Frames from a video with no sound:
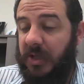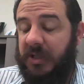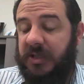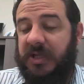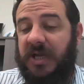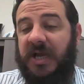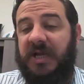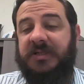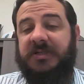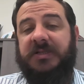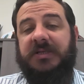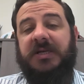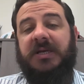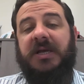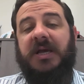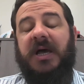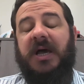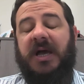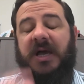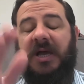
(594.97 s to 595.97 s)
Guys,
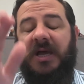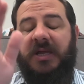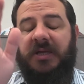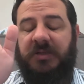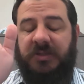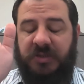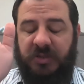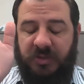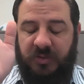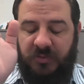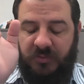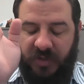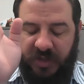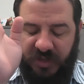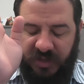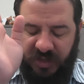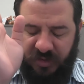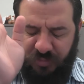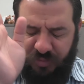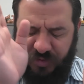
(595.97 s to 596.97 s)
I do
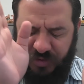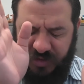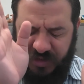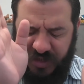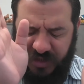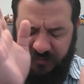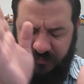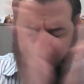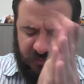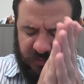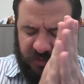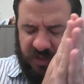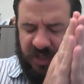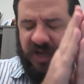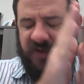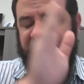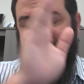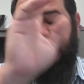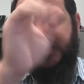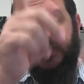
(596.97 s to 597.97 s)
greatly appreciate
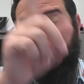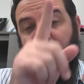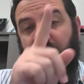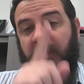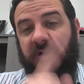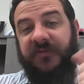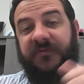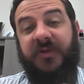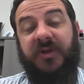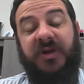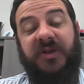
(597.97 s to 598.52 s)
every single one of you.